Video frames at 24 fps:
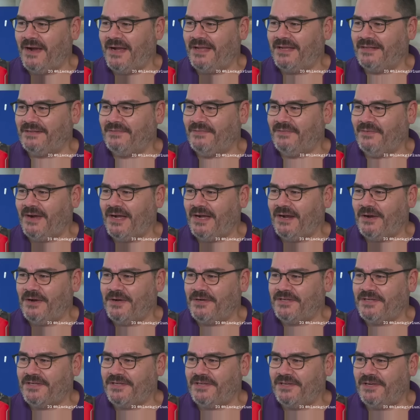Why, why
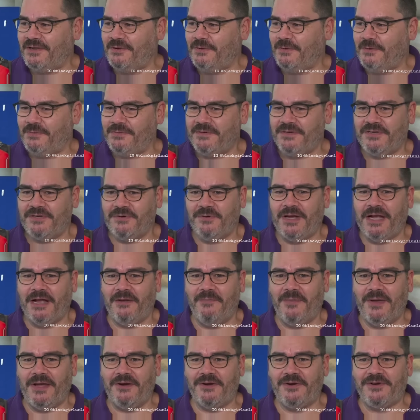aren't you
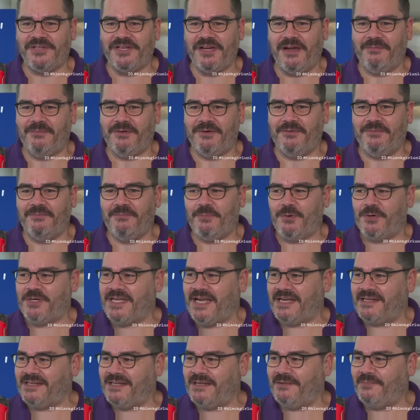doing a better job of
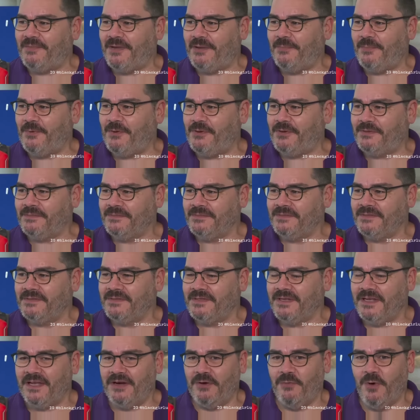protecting people
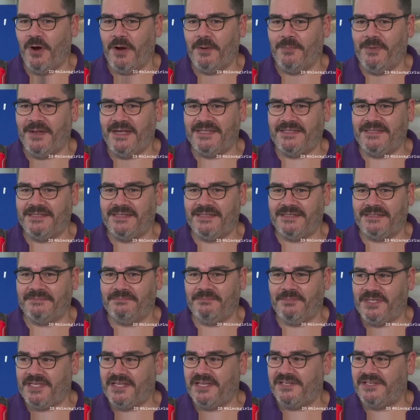in a workplace that
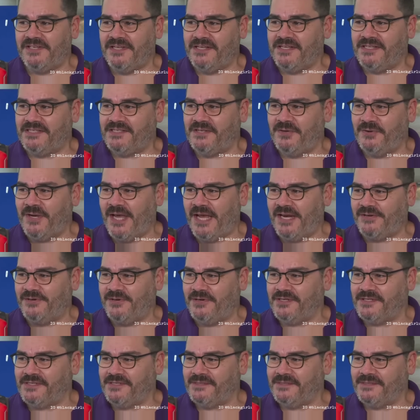potentially is so dangerous?